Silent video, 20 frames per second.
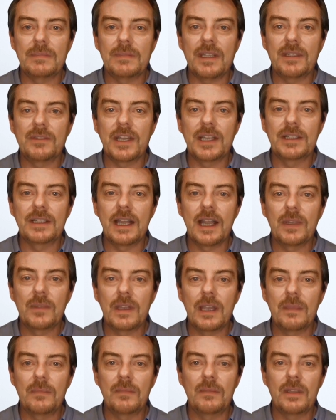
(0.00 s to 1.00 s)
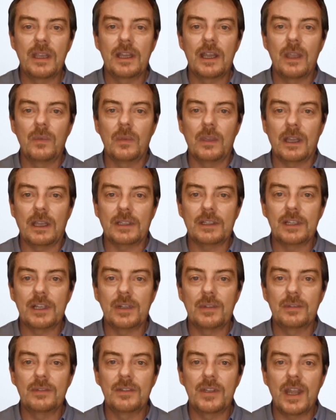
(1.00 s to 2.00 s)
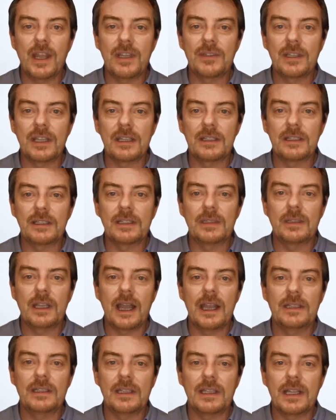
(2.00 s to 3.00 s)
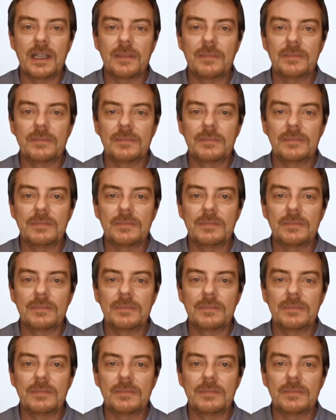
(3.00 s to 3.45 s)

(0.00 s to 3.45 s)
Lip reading: If I tell him that I will consume 5 liters of gasoline,